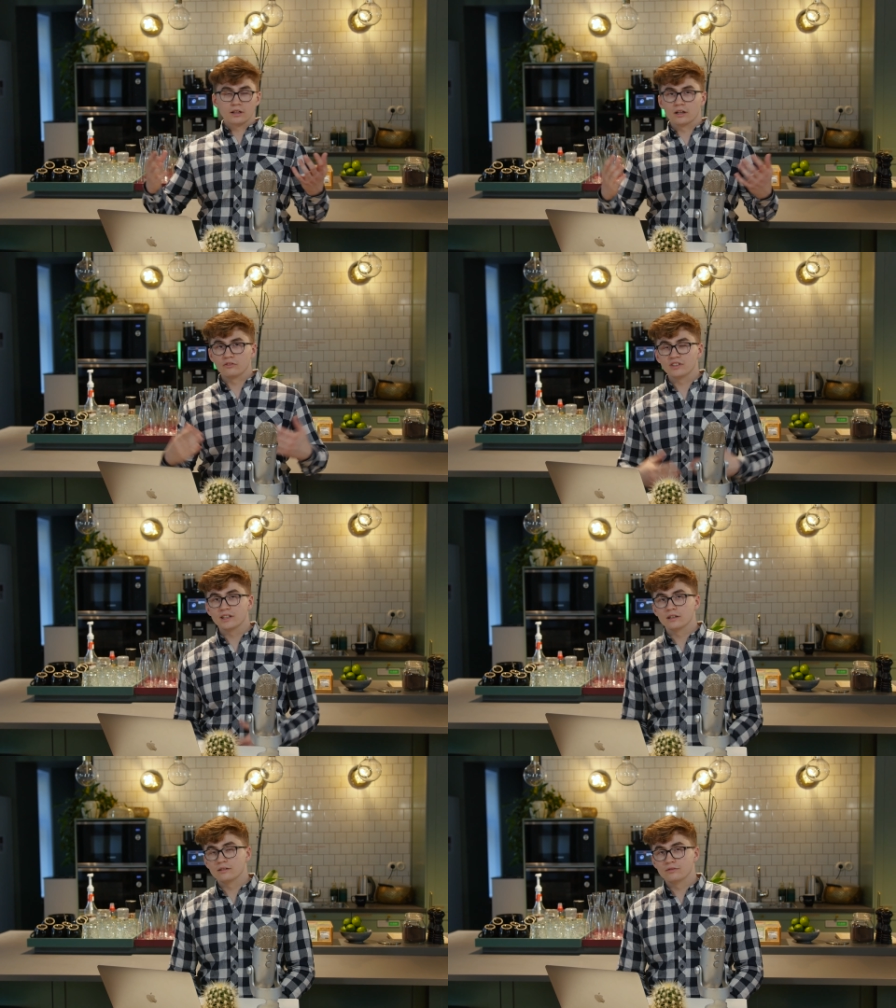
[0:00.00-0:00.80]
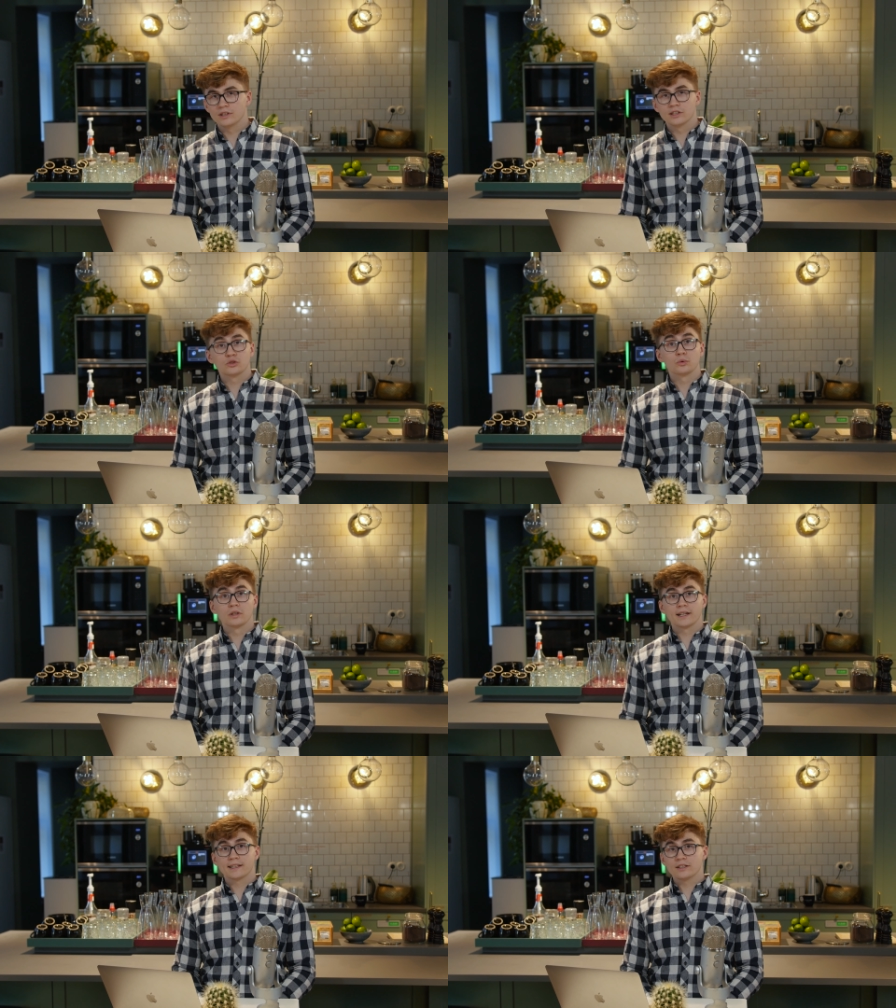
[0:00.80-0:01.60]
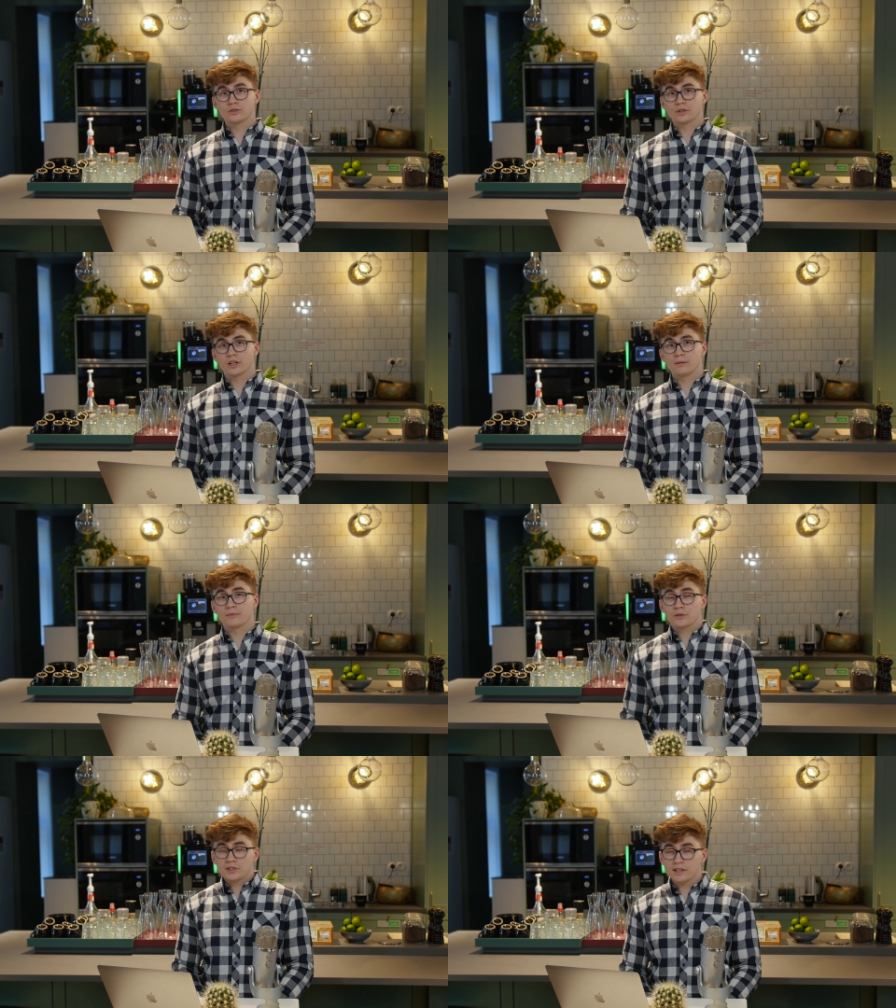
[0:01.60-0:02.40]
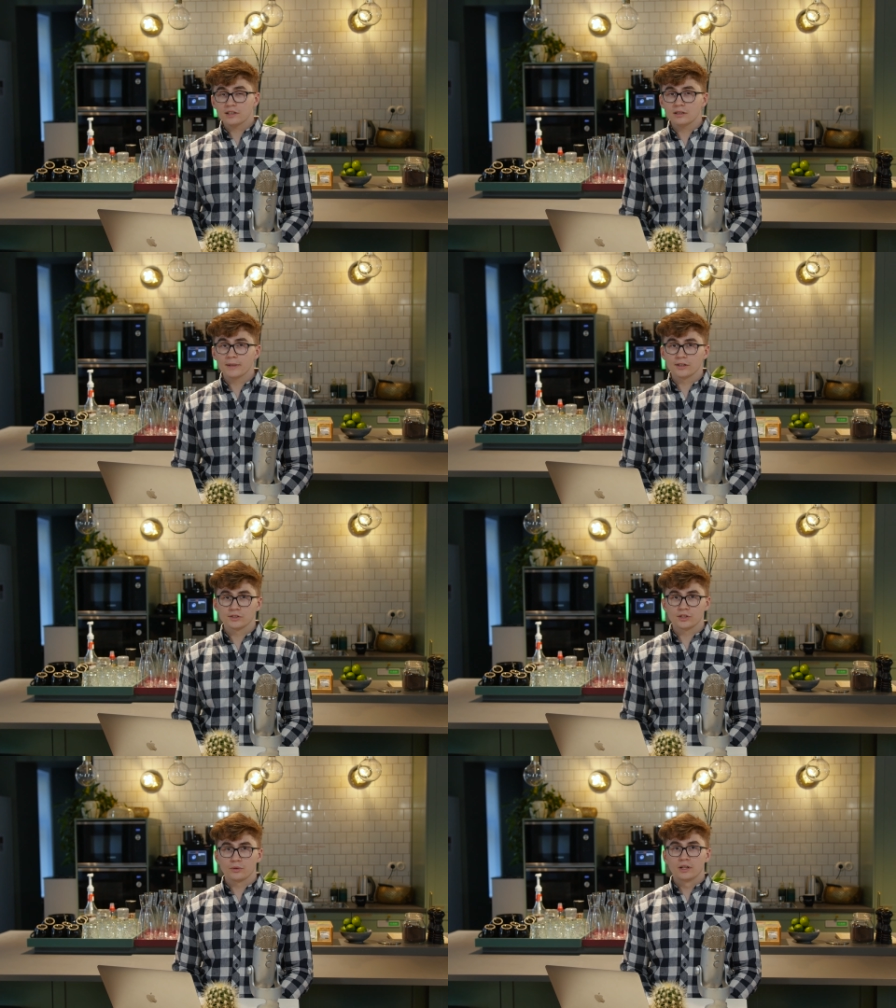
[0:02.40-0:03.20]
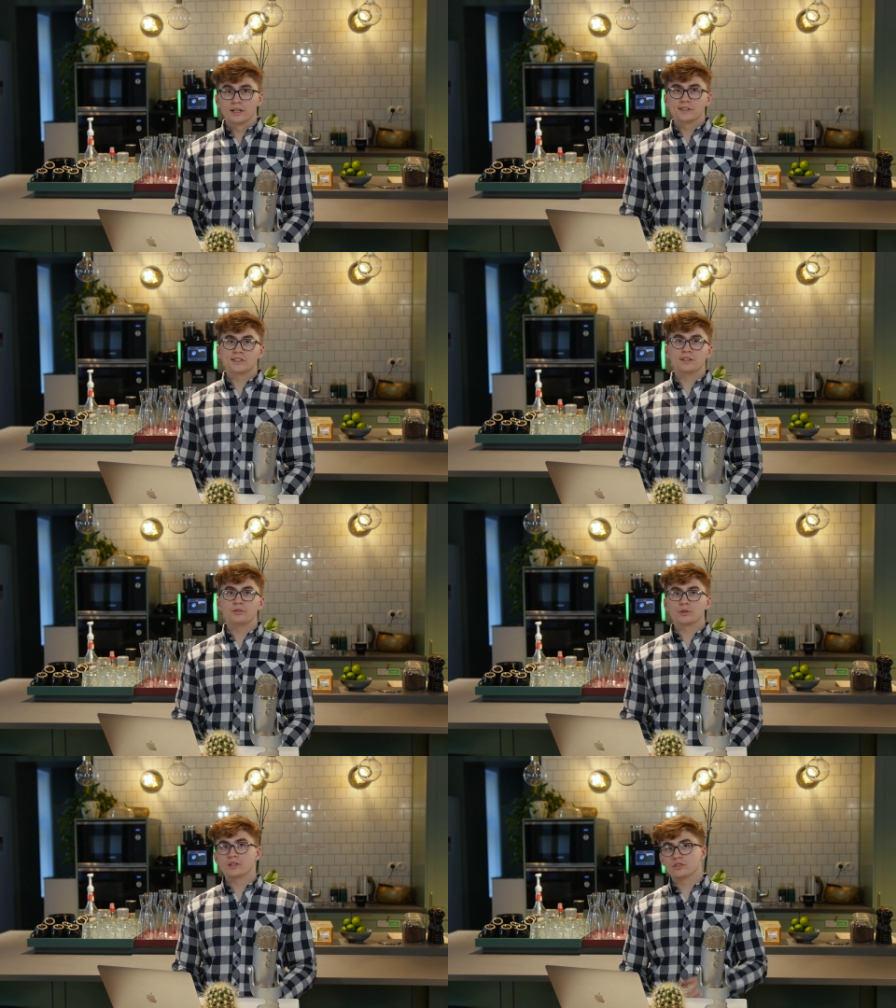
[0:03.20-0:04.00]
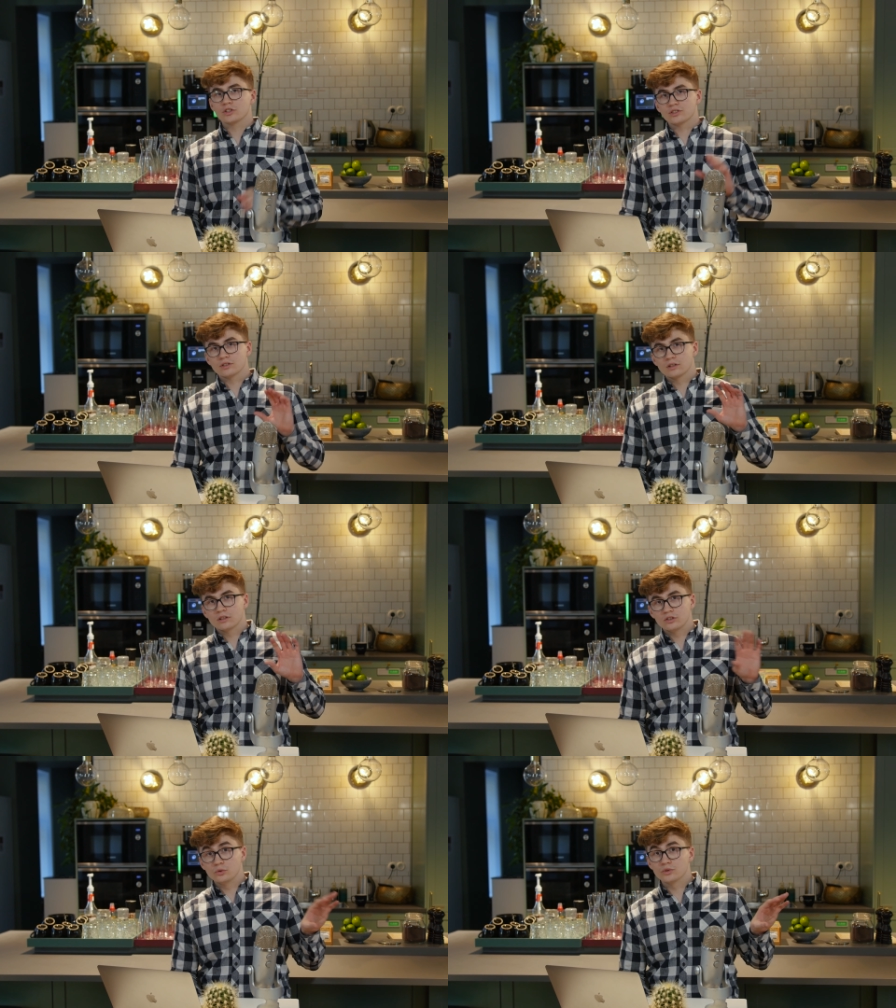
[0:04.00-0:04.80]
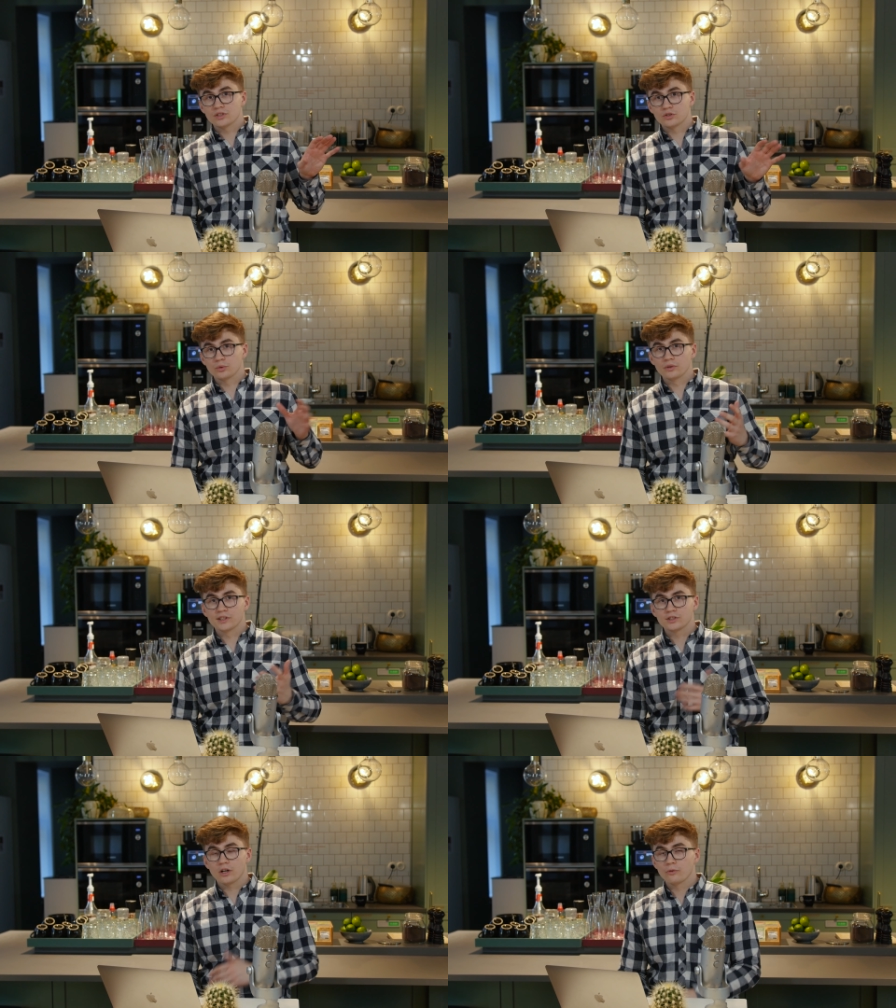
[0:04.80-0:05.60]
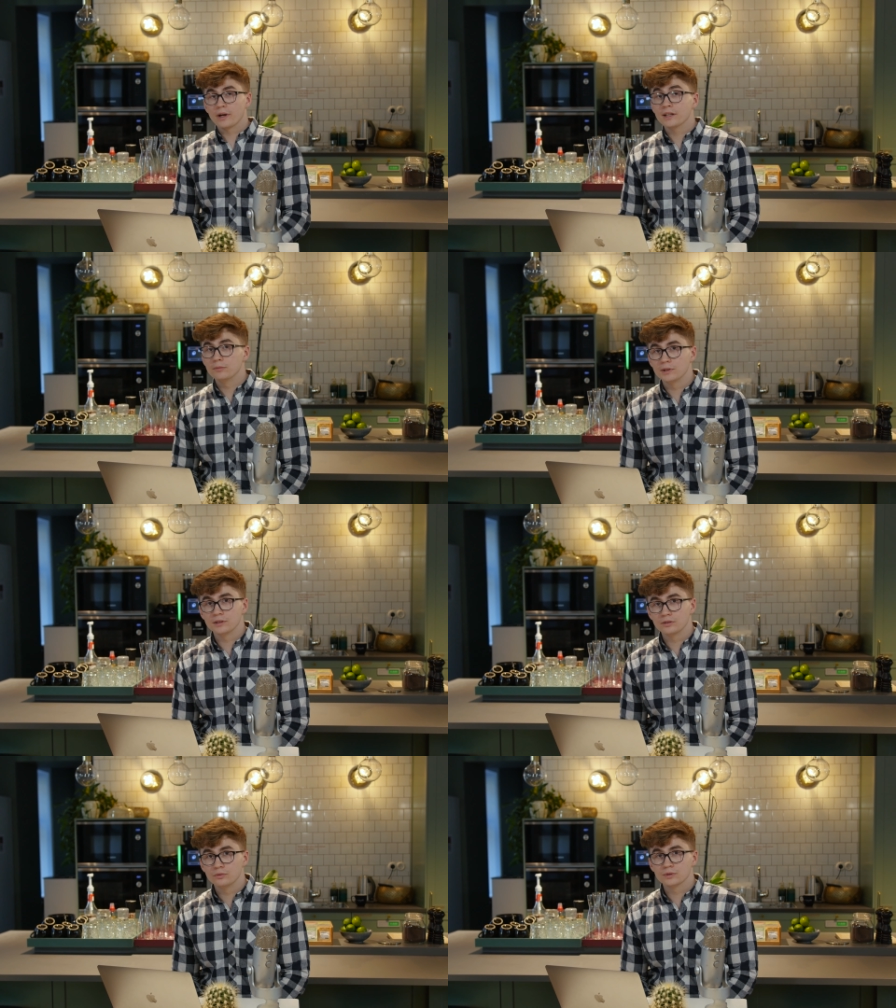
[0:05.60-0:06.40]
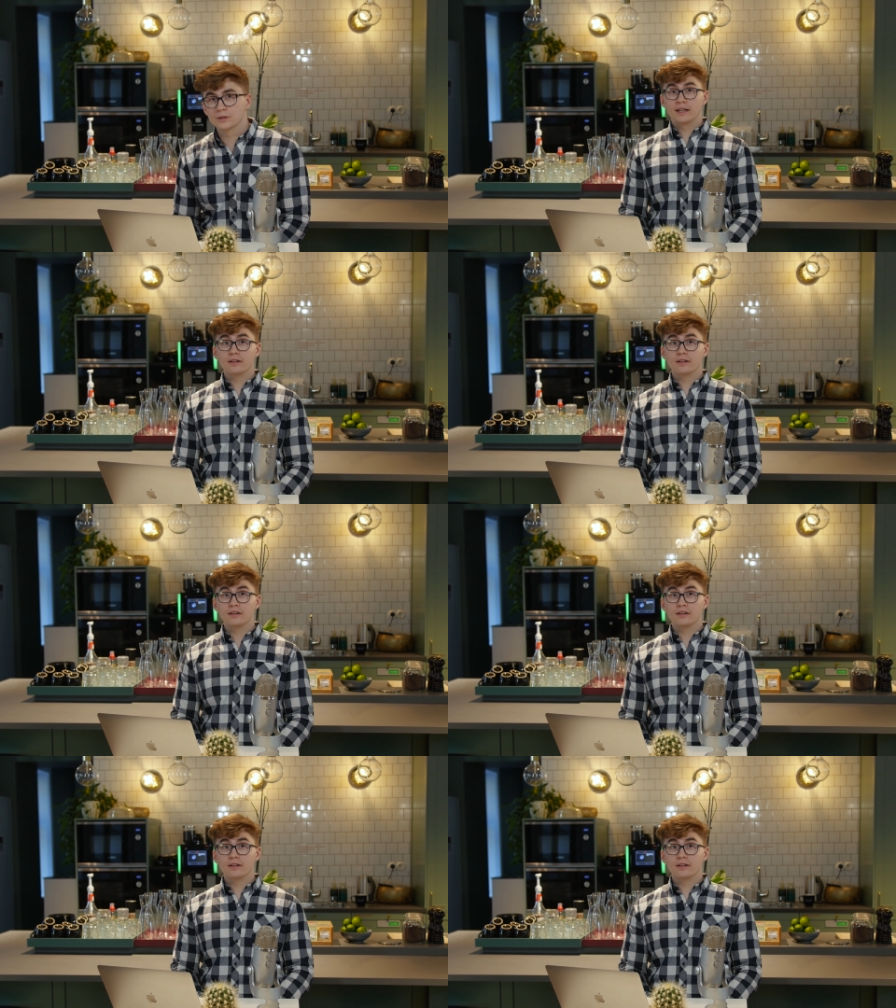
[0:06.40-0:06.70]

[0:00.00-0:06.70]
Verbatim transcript: uh, via, via a tool like Intercom. They're sending emails. So see if you can just use the tool that's already being used.